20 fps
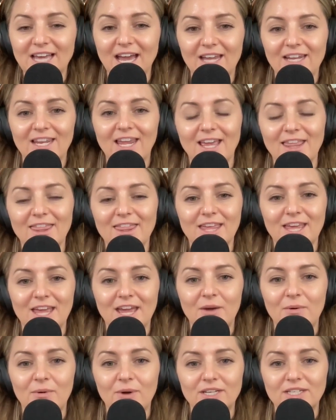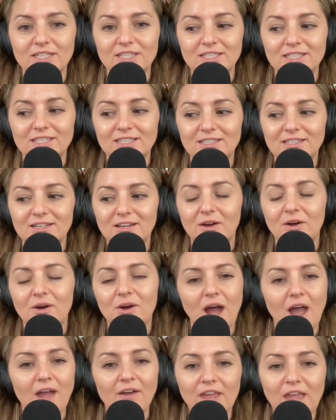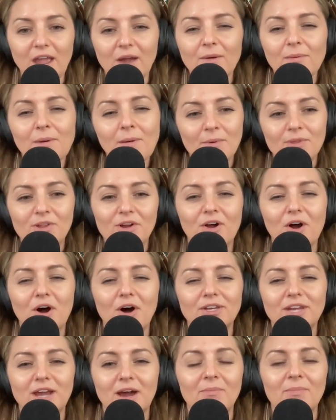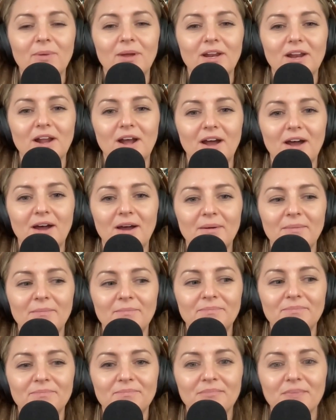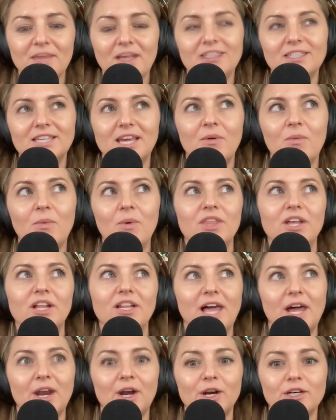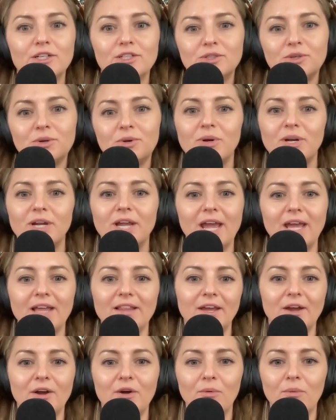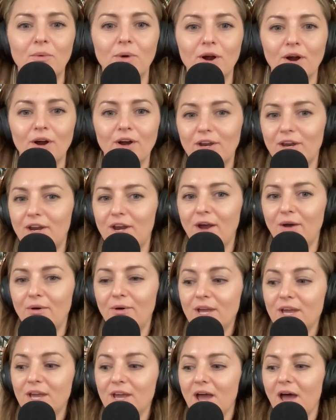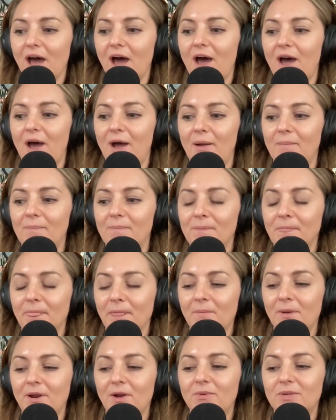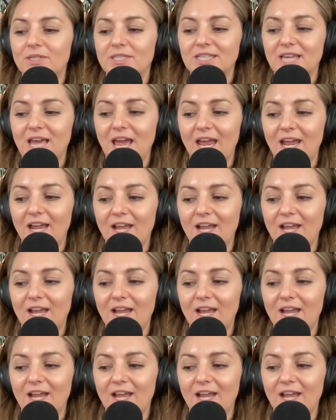said it was, I can't remember what they're called now, but it's when the letters create a word, but it was